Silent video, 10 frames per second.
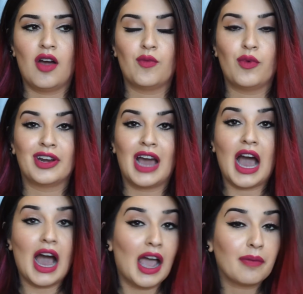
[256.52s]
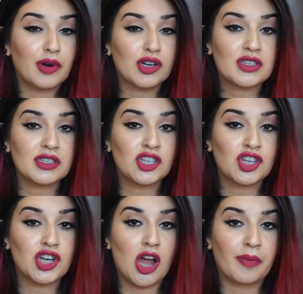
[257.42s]
when I personally
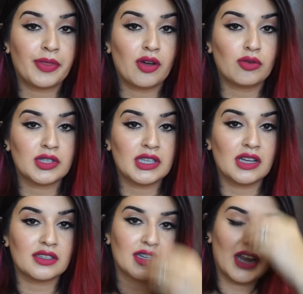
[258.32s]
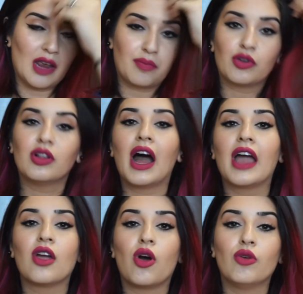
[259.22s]
shop those sales in April,
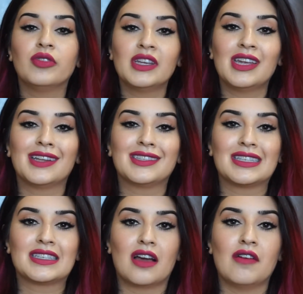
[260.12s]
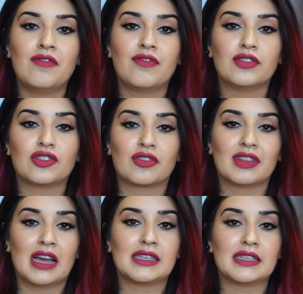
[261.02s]
I only get stuff during
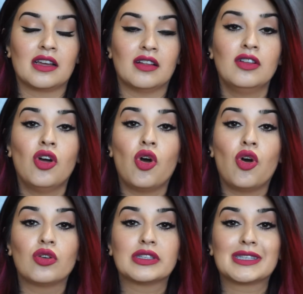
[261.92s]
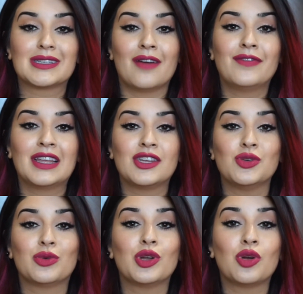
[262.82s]
that sale, stuff that
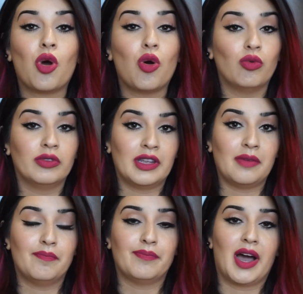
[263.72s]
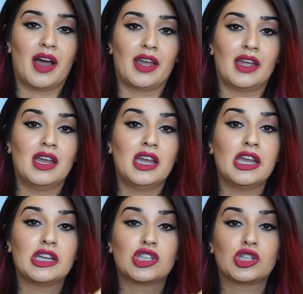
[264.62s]
you can only buy
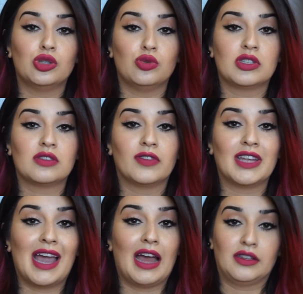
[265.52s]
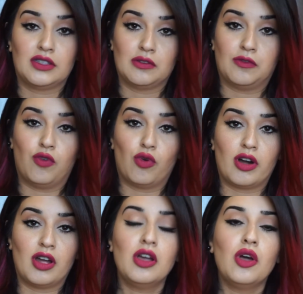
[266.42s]
exclusively at
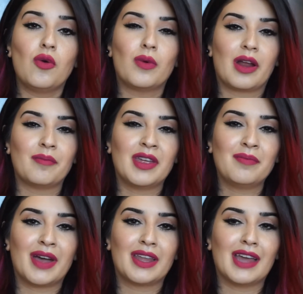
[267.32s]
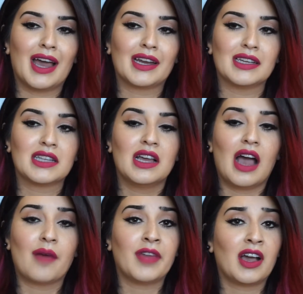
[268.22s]
Sephora. What I mean by that is,
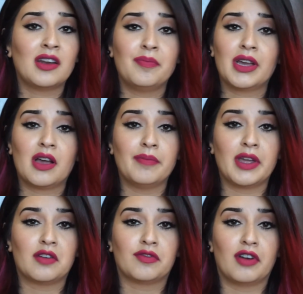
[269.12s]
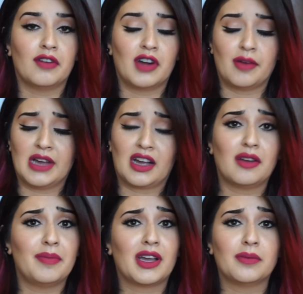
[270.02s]
I'm not gonna pick up makeup forever, I'm not
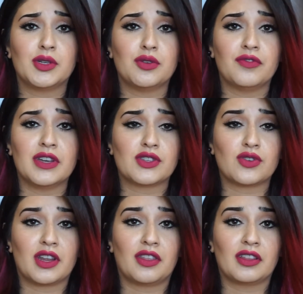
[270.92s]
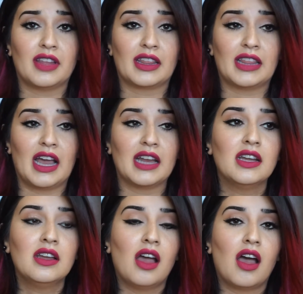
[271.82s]
gonna pick up Too Faced or anything like that,
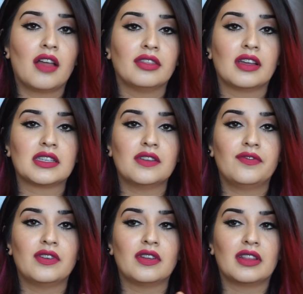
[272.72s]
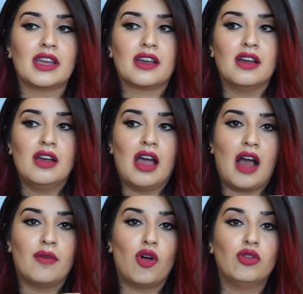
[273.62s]
unless if, like,
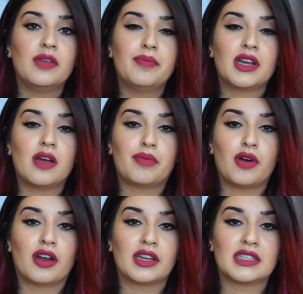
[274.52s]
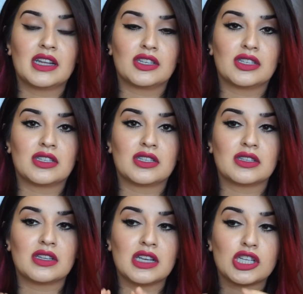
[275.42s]
I'll only pick up products that is
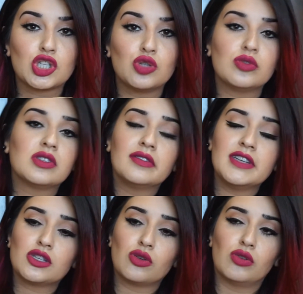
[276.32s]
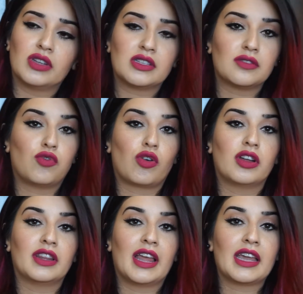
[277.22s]
exclusively sold at
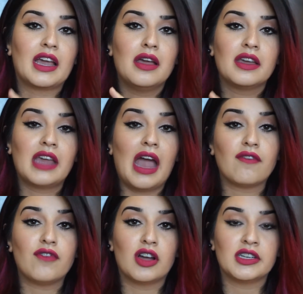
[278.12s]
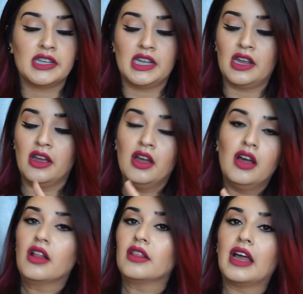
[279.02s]
Sephora, like Kat Von D,
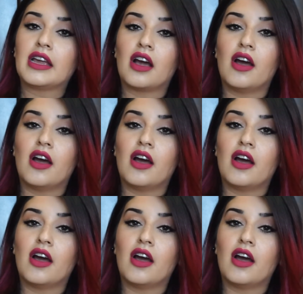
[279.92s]
like